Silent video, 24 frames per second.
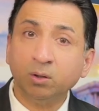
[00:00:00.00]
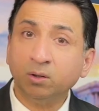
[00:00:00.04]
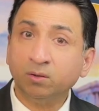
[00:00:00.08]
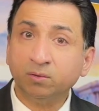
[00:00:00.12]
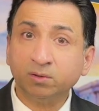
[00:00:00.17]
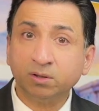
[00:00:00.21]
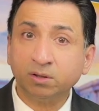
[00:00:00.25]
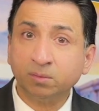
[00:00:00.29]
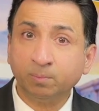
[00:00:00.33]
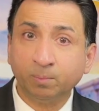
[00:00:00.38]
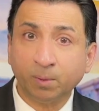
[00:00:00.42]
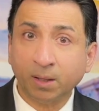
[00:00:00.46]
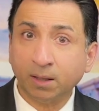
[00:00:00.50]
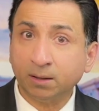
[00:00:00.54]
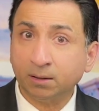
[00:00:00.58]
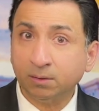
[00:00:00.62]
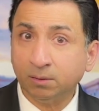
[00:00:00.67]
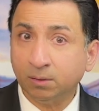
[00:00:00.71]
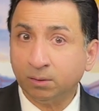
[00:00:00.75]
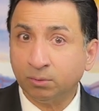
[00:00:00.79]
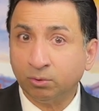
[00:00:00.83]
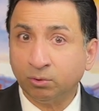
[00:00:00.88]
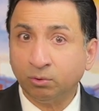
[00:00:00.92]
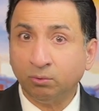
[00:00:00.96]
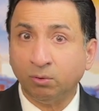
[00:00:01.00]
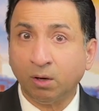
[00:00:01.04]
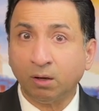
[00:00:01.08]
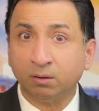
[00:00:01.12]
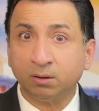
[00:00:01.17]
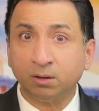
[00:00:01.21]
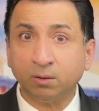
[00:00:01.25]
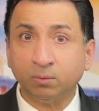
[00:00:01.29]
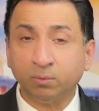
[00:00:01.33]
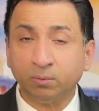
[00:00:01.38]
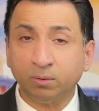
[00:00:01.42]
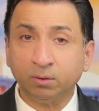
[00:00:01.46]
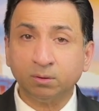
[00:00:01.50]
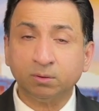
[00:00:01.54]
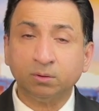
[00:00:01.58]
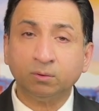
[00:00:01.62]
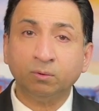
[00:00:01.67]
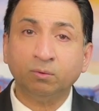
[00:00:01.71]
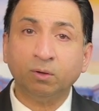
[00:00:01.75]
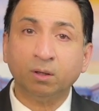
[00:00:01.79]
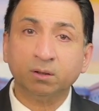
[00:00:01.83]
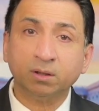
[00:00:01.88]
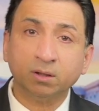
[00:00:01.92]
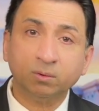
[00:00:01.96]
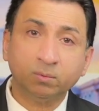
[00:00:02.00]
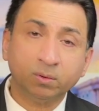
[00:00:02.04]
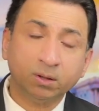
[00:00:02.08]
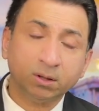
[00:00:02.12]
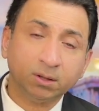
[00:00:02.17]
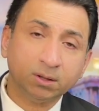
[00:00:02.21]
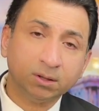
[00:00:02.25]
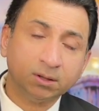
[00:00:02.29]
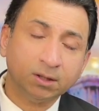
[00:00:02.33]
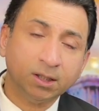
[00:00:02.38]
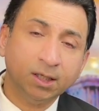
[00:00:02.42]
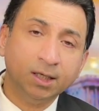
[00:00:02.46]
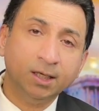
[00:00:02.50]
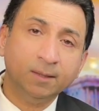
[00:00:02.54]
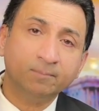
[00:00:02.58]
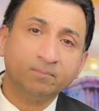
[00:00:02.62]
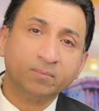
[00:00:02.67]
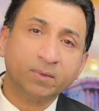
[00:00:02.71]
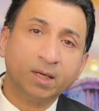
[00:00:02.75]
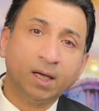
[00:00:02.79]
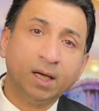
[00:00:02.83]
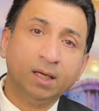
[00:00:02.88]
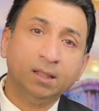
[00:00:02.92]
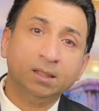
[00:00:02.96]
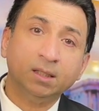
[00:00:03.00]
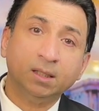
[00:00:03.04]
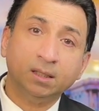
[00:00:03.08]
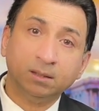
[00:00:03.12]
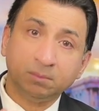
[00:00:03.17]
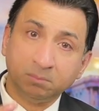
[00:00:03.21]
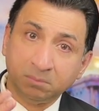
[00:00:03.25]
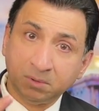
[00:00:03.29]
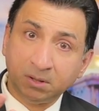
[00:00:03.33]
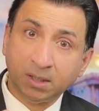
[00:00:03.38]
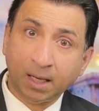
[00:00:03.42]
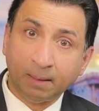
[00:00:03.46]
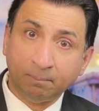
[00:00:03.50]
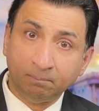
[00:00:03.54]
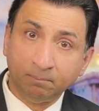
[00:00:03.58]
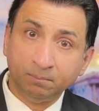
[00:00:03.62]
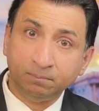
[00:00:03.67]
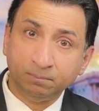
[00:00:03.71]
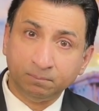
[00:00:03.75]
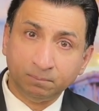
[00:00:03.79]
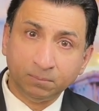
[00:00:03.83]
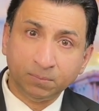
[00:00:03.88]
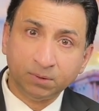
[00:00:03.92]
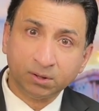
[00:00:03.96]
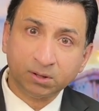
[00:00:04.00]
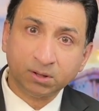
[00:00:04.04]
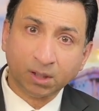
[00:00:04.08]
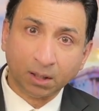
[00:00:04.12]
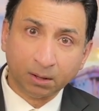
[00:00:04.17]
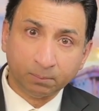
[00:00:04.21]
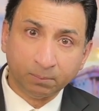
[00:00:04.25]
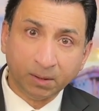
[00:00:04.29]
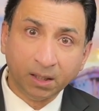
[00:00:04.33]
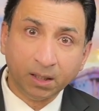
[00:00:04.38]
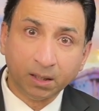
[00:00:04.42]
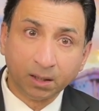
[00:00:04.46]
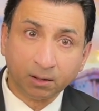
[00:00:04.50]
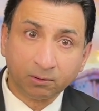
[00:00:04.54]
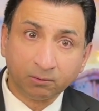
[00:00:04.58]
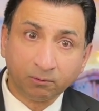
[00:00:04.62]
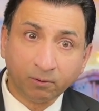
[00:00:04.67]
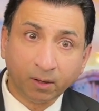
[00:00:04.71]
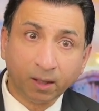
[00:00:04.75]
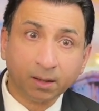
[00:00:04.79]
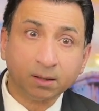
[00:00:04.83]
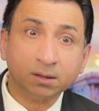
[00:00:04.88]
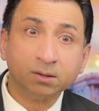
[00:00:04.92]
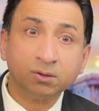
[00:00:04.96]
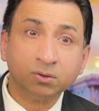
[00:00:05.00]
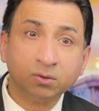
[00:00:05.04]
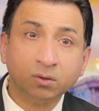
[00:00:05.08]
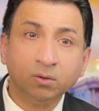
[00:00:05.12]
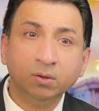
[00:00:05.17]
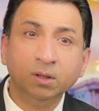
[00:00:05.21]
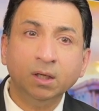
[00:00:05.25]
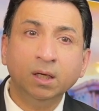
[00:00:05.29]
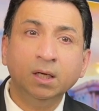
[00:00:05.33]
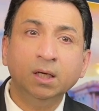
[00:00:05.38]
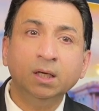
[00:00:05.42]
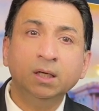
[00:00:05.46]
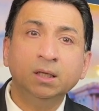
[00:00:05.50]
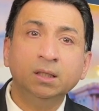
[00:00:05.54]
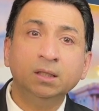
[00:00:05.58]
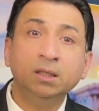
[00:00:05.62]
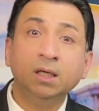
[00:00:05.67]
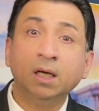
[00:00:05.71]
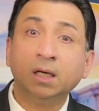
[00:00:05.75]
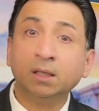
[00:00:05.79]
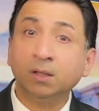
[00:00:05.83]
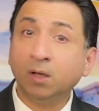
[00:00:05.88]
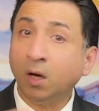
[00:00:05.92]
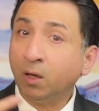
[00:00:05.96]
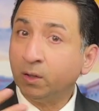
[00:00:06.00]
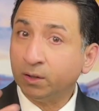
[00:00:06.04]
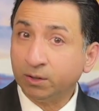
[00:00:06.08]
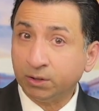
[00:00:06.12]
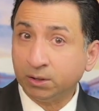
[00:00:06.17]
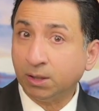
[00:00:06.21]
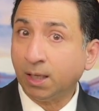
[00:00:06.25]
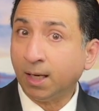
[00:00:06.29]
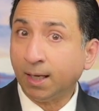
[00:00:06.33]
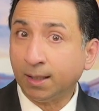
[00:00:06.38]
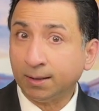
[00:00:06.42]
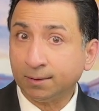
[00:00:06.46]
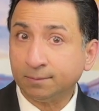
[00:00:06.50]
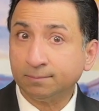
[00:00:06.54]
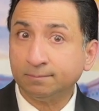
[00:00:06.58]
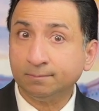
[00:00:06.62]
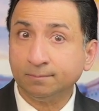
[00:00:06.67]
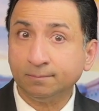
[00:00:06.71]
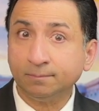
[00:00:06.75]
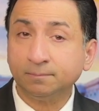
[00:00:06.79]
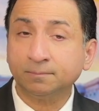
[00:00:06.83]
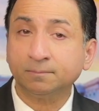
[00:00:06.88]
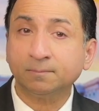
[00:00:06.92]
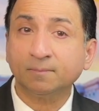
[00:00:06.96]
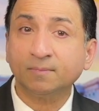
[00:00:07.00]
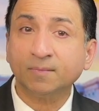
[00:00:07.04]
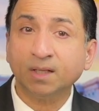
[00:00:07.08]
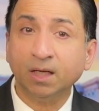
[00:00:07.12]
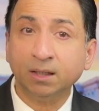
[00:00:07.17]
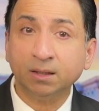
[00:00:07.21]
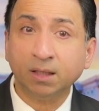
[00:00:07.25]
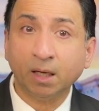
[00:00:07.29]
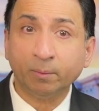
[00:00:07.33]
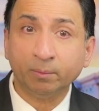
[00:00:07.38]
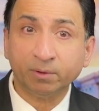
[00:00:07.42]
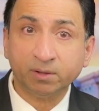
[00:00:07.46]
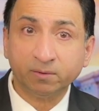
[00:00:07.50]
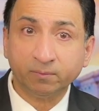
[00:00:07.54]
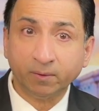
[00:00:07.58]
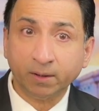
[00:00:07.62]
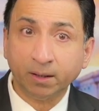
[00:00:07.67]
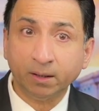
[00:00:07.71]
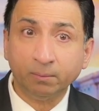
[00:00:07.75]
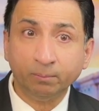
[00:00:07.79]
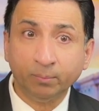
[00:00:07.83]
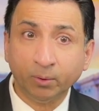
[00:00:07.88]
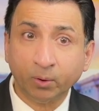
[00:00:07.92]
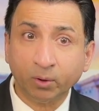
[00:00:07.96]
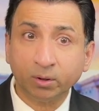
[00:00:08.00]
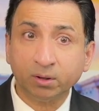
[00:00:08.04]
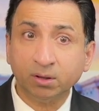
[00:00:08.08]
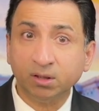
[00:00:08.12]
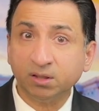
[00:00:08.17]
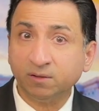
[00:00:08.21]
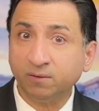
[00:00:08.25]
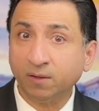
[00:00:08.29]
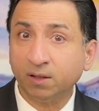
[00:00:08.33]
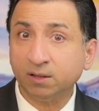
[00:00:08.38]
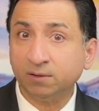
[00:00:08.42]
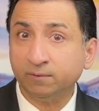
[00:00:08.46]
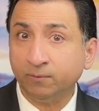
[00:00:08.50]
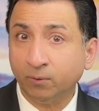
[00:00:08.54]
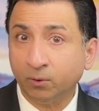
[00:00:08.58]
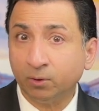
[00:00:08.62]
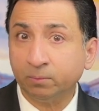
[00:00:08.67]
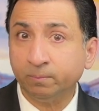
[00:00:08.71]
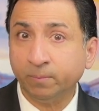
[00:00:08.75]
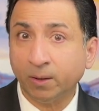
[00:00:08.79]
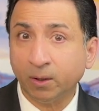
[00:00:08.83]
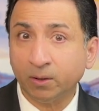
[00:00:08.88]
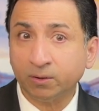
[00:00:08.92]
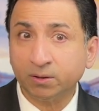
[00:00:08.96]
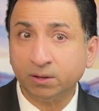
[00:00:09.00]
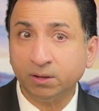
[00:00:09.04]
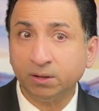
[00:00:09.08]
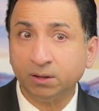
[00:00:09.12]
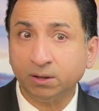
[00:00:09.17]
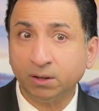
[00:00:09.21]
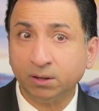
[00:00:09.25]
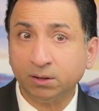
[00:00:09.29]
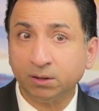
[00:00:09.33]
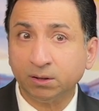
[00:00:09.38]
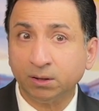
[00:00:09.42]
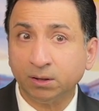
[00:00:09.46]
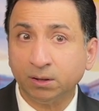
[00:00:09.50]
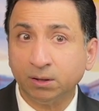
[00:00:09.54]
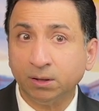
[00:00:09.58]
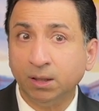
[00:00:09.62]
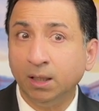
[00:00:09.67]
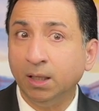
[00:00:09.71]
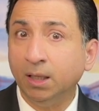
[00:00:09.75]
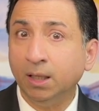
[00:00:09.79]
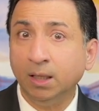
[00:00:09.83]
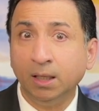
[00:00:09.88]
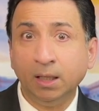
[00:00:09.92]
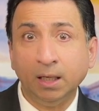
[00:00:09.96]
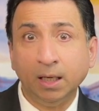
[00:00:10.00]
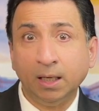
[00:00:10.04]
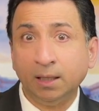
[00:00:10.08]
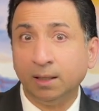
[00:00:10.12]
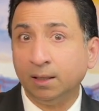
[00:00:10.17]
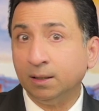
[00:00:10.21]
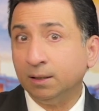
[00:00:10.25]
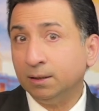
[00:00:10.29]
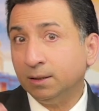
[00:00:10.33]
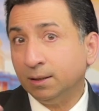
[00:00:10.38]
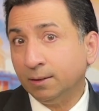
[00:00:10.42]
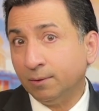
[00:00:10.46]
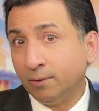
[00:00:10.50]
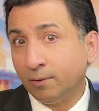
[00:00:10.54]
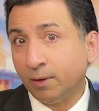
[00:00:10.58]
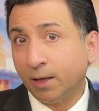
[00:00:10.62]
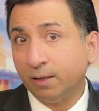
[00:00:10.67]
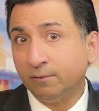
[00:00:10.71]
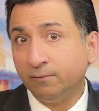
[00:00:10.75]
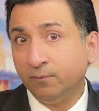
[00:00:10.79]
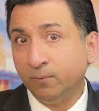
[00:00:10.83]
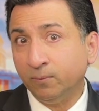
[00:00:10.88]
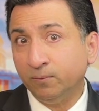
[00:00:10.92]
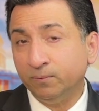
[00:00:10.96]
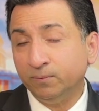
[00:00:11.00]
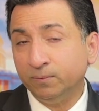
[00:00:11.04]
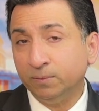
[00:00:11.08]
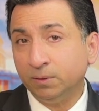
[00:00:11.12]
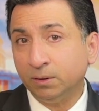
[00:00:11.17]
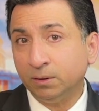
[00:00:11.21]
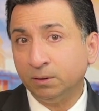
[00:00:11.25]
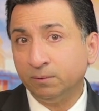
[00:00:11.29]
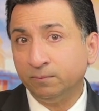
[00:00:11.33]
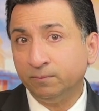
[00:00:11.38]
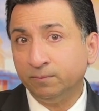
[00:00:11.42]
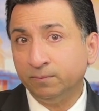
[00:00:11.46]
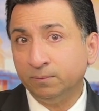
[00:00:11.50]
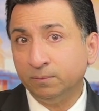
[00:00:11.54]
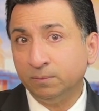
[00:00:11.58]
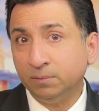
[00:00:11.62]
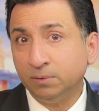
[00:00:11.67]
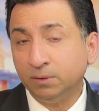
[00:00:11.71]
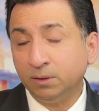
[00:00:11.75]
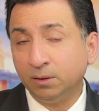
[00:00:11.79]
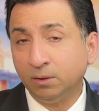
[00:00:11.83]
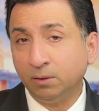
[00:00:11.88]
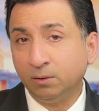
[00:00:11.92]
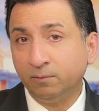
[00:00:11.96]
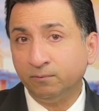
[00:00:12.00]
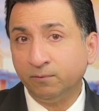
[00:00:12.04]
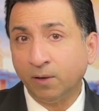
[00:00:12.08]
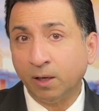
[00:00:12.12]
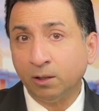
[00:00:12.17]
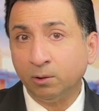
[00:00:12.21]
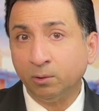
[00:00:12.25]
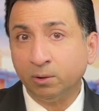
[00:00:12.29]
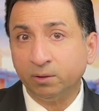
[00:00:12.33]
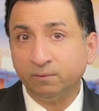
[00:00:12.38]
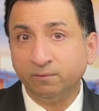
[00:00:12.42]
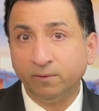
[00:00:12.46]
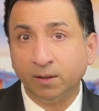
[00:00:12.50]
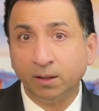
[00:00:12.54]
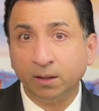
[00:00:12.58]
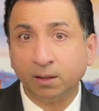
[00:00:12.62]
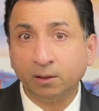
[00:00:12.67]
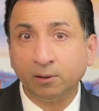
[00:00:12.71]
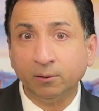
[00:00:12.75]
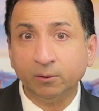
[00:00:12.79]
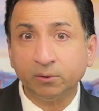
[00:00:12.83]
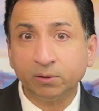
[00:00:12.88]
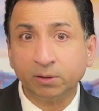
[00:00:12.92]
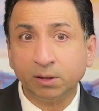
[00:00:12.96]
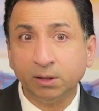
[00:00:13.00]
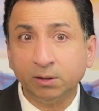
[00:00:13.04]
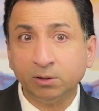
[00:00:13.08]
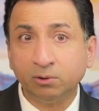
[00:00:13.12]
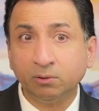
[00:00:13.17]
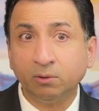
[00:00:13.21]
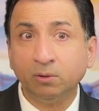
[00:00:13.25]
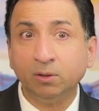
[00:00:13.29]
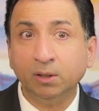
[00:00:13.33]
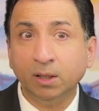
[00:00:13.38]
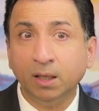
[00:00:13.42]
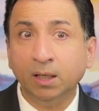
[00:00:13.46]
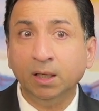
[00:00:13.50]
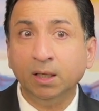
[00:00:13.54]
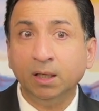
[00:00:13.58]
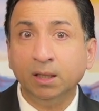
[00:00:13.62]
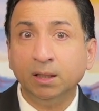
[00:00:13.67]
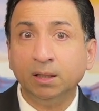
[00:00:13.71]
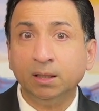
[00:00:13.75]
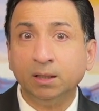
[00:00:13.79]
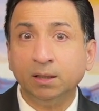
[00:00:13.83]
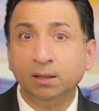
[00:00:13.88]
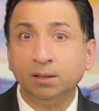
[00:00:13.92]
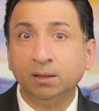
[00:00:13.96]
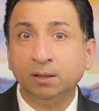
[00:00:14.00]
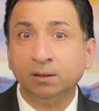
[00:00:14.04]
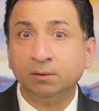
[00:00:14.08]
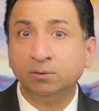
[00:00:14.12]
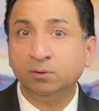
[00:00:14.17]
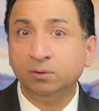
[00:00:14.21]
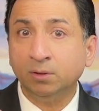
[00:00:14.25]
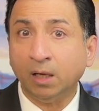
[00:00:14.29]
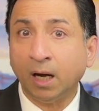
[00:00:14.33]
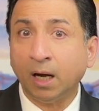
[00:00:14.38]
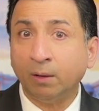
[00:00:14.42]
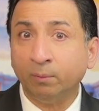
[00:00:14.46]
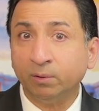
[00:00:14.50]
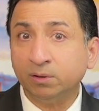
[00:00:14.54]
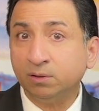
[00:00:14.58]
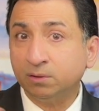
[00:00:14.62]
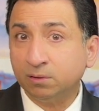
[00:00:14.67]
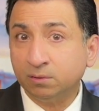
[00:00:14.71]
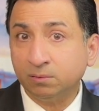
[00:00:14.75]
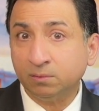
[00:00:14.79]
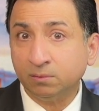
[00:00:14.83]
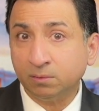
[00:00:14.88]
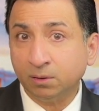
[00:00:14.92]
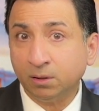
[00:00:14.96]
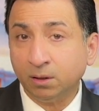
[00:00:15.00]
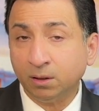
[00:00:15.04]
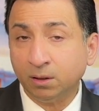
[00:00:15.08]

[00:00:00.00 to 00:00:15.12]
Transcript: over, spread throughout the world, and them still being a threat. So he acknowledged that, and that was very important as far as foreign policy is concerned. And I follow it very closely. So I was